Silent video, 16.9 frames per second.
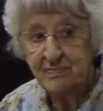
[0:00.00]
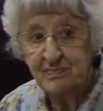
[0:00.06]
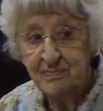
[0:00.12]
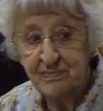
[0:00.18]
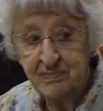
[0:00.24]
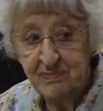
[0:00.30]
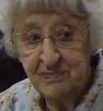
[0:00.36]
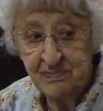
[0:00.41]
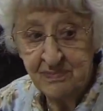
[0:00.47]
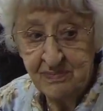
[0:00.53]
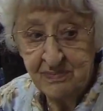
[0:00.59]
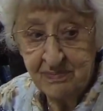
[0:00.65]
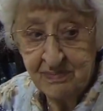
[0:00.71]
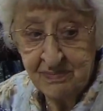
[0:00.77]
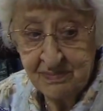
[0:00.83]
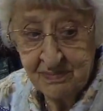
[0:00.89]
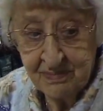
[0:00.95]

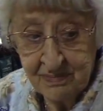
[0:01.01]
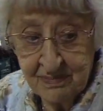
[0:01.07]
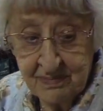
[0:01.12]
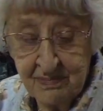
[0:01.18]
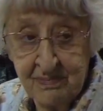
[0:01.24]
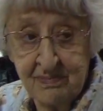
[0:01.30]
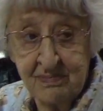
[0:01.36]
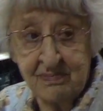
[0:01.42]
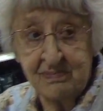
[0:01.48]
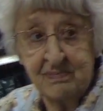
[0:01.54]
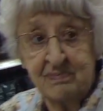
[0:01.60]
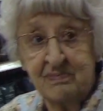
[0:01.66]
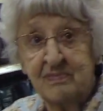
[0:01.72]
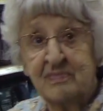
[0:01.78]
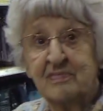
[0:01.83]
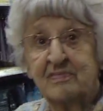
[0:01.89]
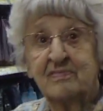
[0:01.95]

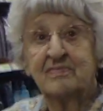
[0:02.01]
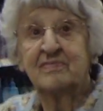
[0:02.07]
Nothing is said.